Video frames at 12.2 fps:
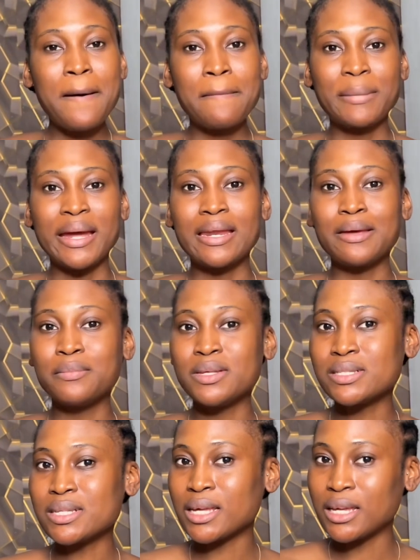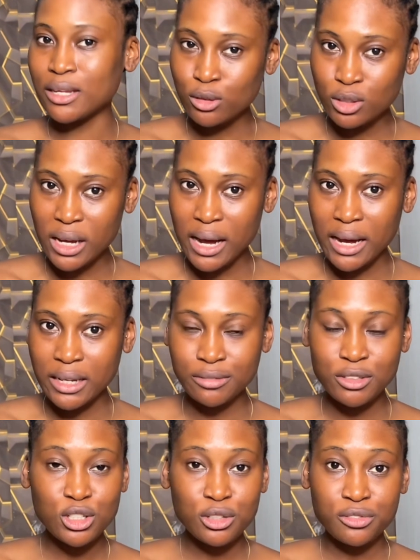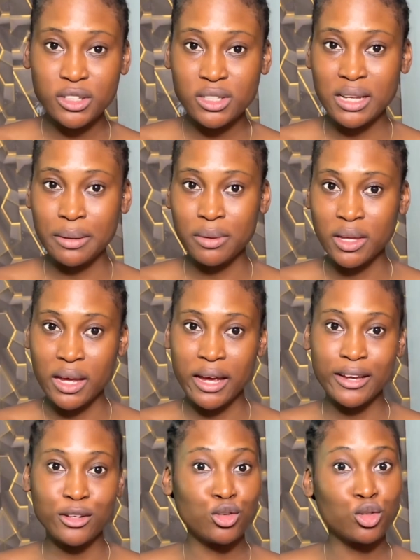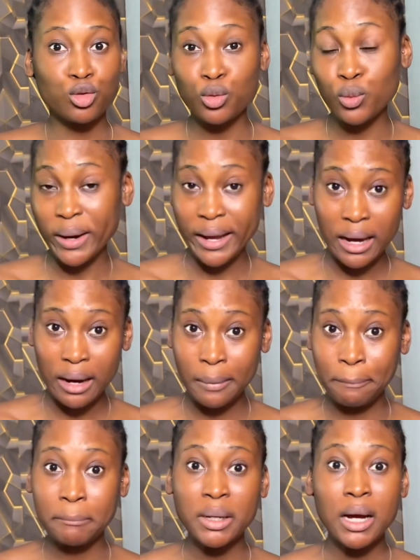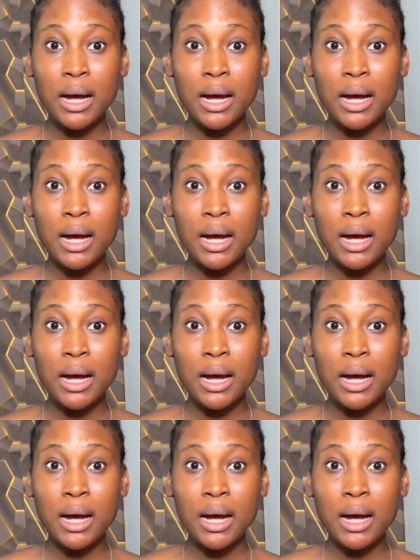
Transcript: My name is Hilda. If this is your first time here, you don't know who I am.